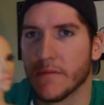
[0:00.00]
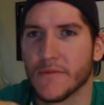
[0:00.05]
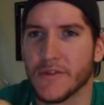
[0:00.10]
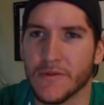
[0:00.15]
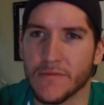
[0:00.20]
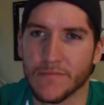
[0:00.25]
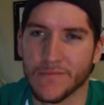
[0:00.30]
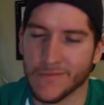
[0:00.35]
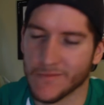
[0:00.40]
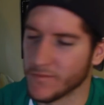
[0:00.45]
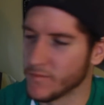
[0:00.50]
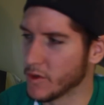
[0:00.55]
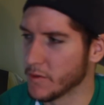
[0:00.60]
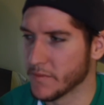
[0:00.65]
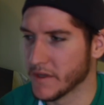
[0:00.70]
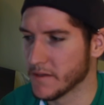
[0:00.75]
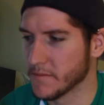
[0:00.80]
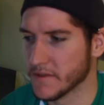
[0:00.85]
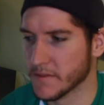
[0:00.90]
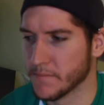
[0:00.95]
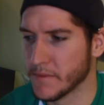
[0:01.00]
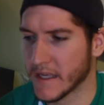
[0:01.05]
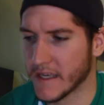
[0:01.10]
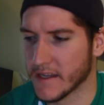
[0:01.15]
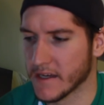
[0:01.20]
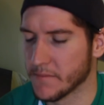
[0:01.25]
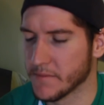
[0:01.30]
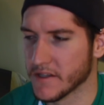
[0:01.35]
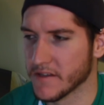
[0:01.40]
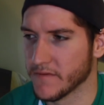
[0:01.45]
You won't be able to pick
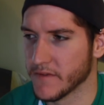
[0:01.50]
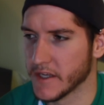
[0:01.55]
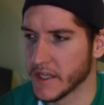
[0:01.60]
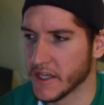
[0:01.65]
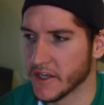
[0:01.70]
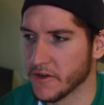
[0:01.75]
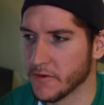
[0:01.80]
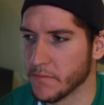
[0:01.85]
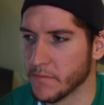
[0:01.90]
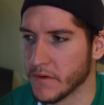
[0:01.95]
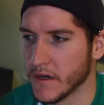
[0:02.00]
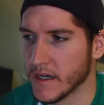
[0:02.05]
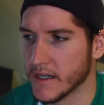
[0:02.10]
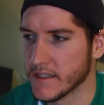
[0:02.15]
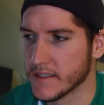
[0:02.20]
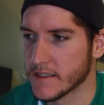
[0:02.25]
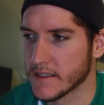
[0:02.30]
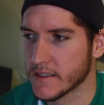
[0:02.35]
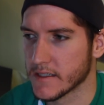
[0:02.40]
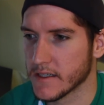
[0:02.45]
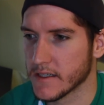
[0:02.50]
it up in the video, but